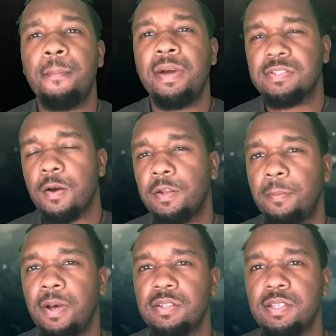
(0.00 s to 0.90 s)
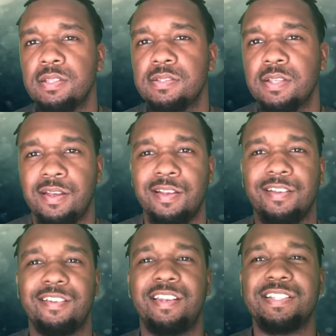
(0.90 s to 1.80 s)
am I talking about this?
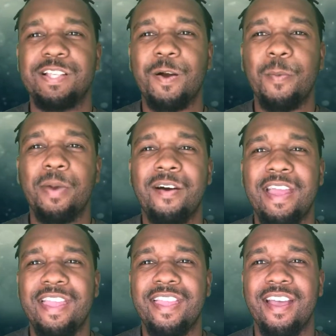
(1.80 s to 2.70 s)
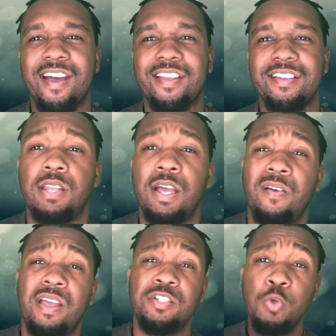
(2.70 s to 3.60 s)
Let's talk about AI. Now,
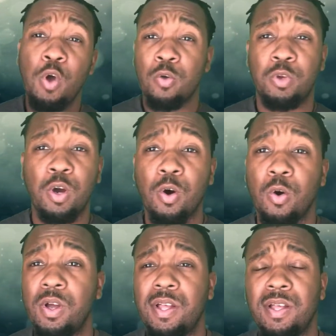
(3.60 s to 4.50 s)
as you all know,